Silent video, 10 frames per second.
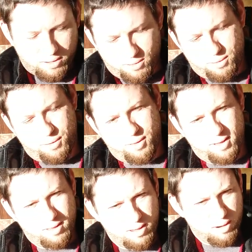the earth
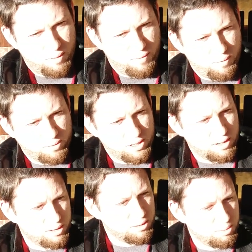in the year
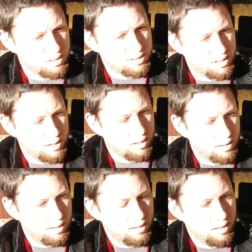1400 BC,
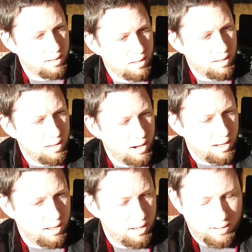
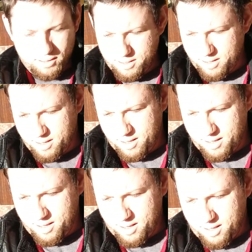and
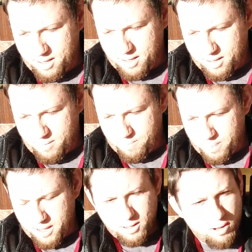
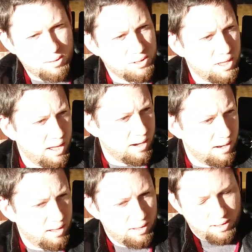he knows that
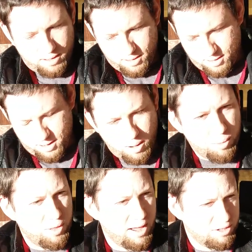a
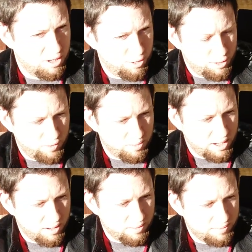couple thousand years from
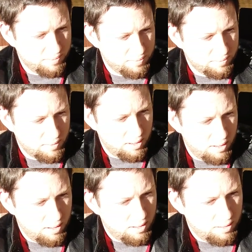now,
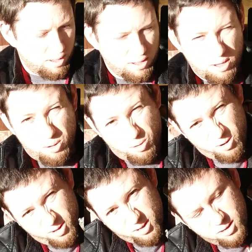that
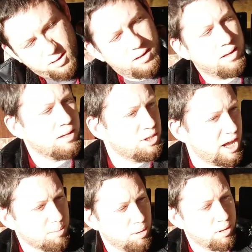you,
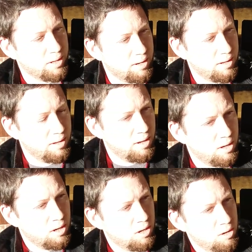Jack Bowen,
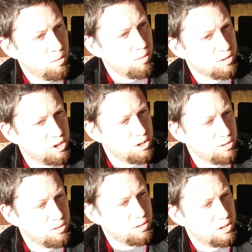will
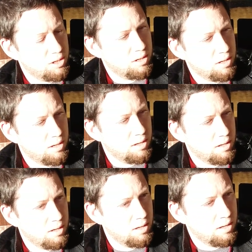choose
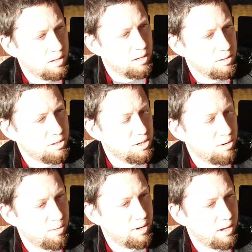to
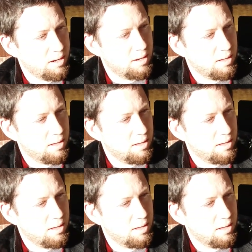urinate